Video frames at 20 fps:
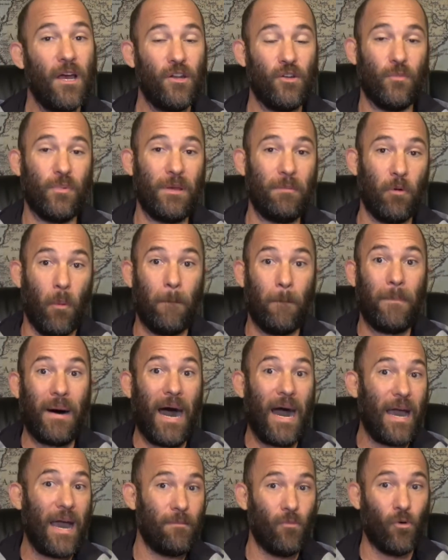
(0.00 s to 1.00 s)
Do people
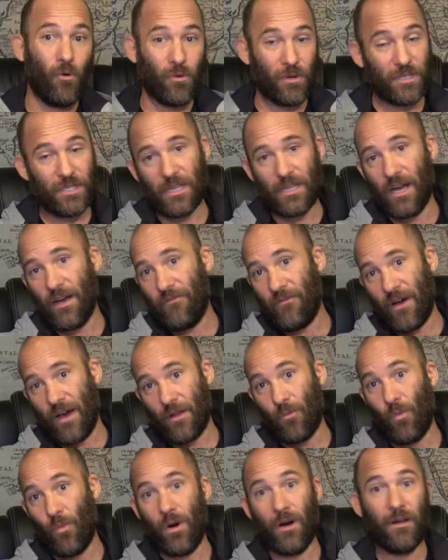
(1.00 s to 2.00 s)
buy more stuff
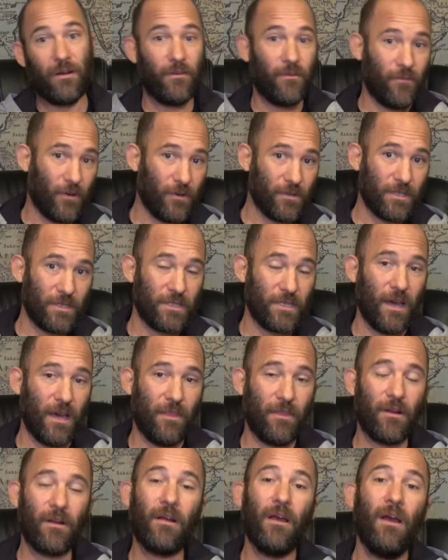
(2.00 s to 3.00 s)
on one versus the
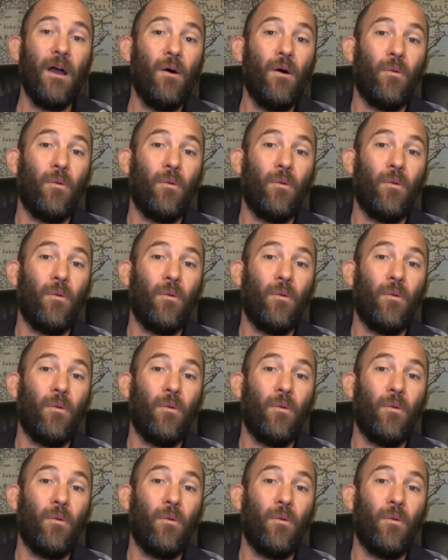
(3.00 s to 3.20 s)
other?